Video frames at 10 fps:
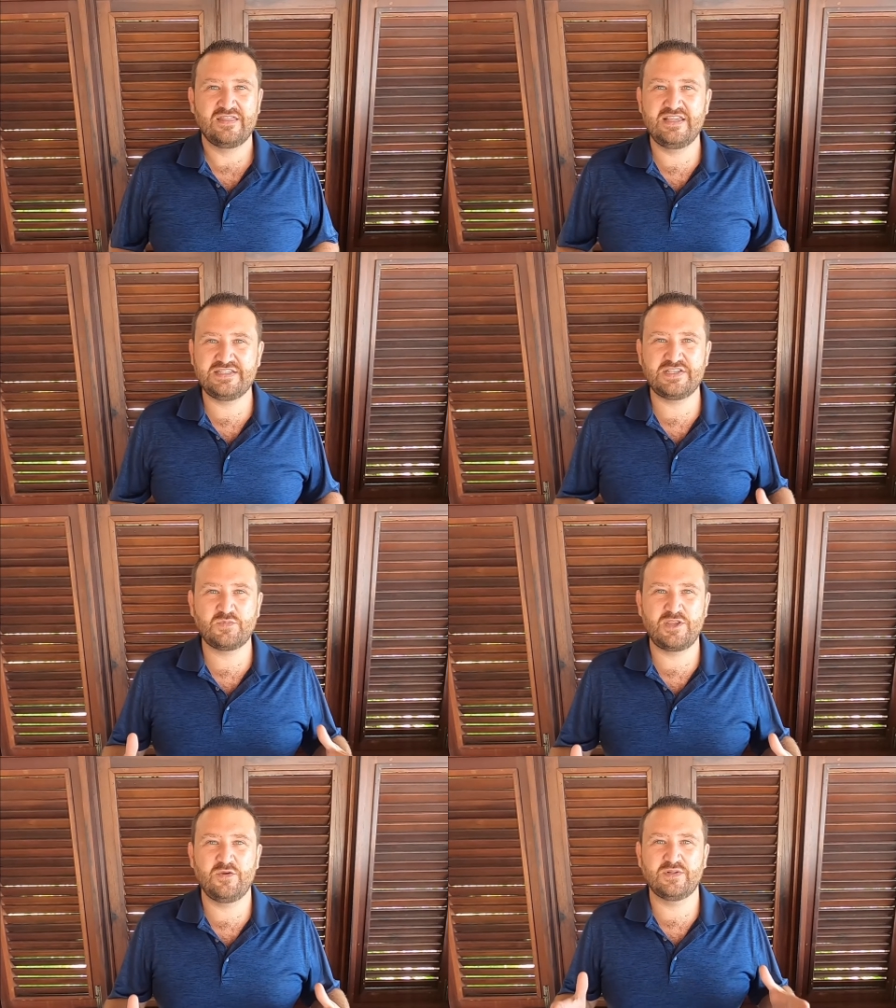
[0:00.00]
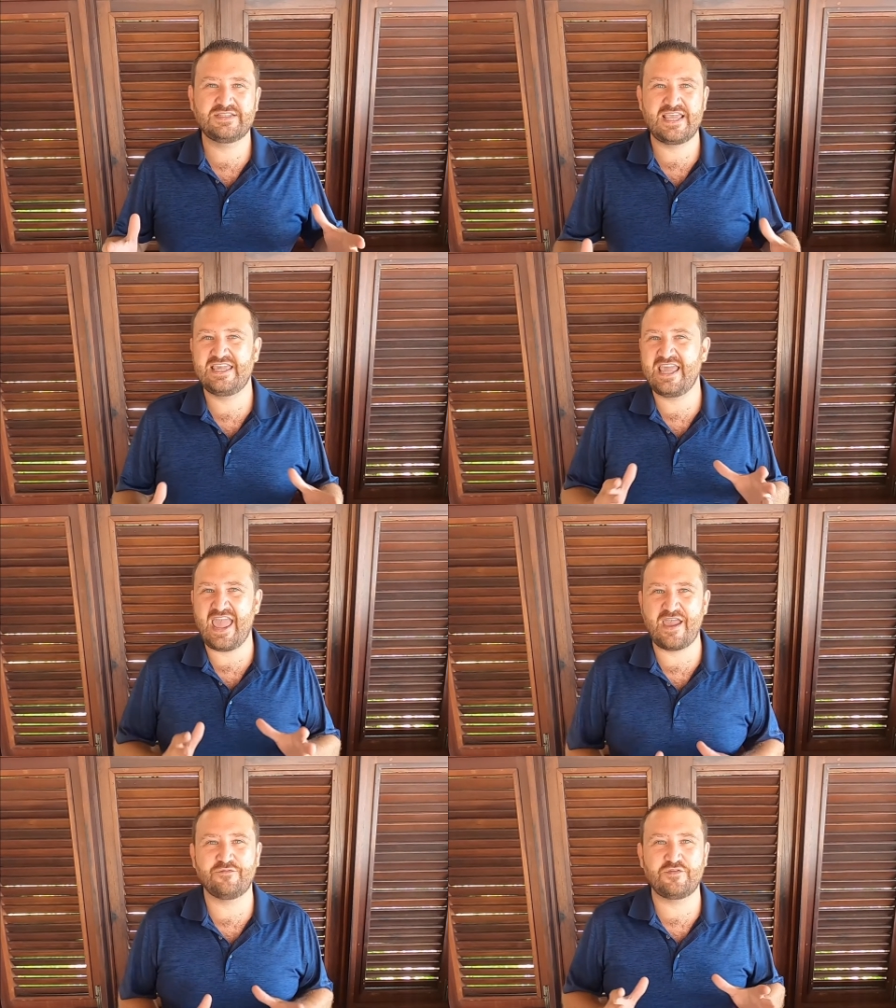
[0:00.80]
This is when you are
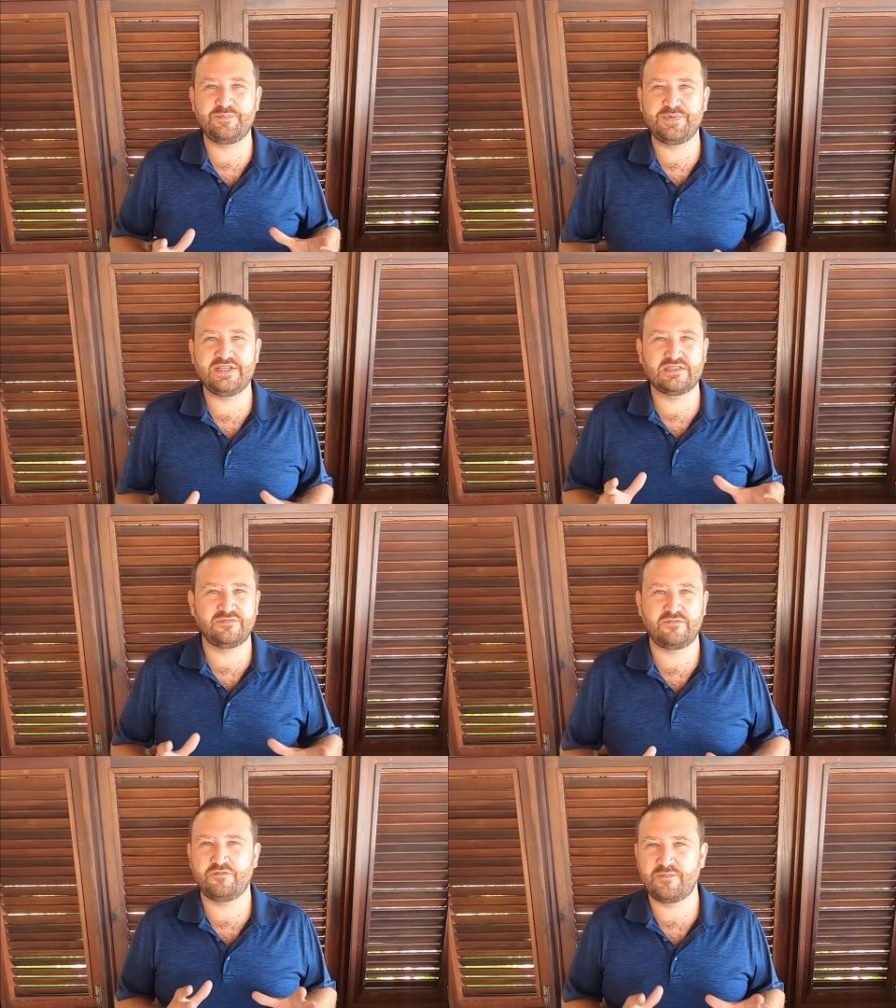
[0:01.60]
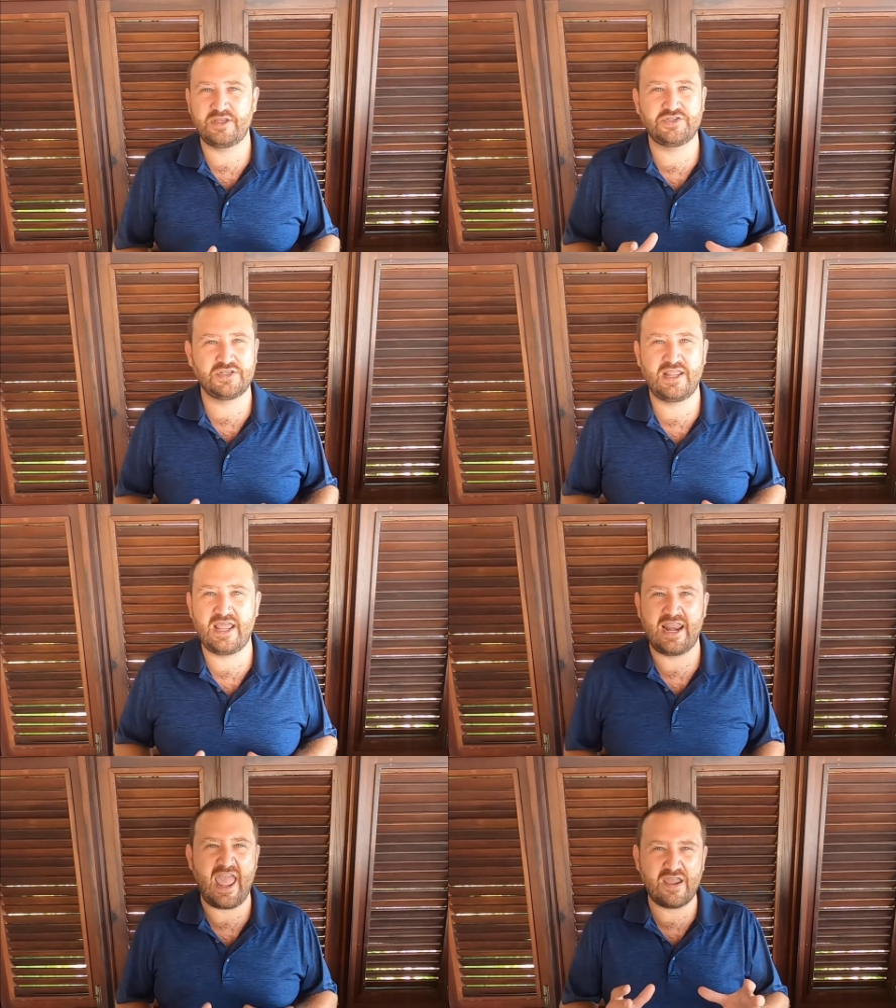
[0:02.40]
taking every piece of information
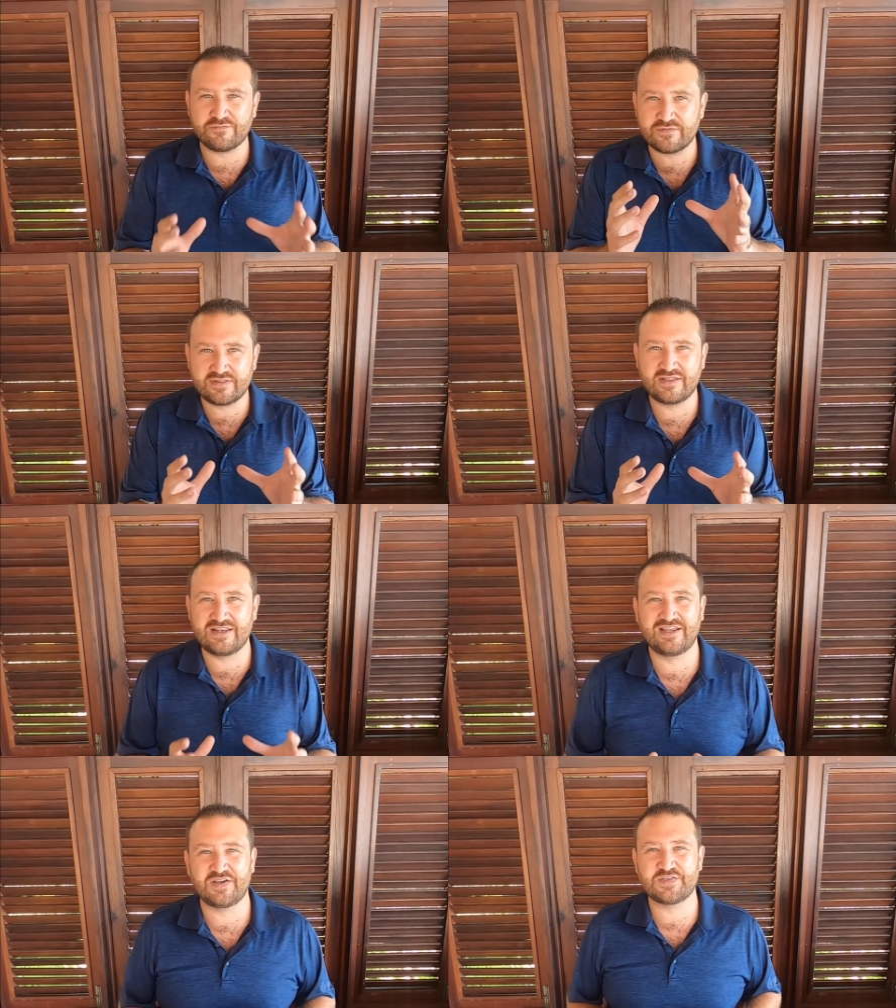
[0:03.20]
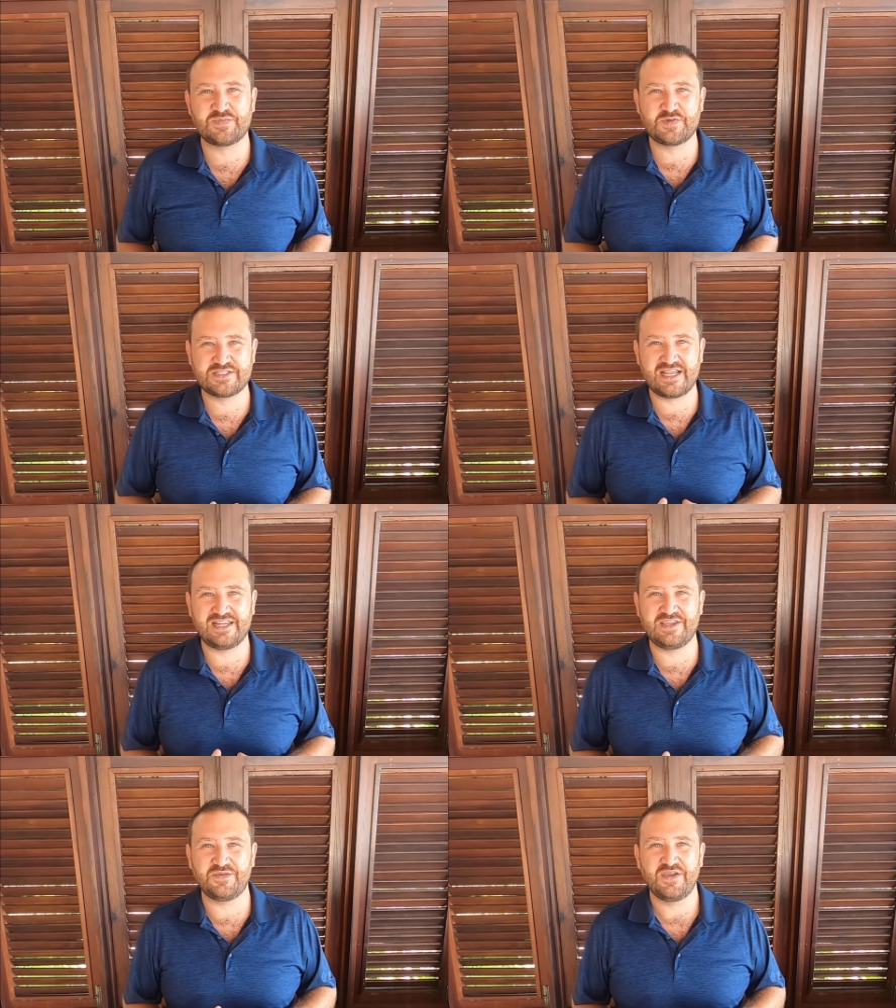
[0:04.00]
in, everything the customer is
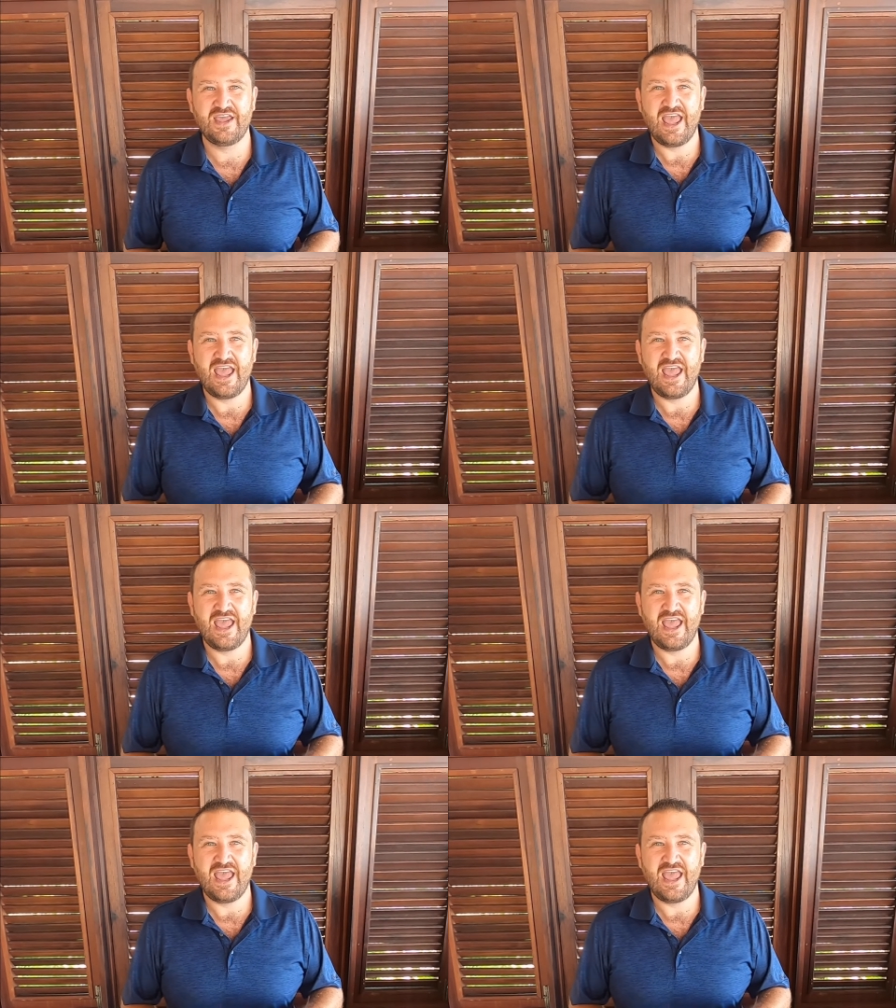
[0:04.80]
telling you,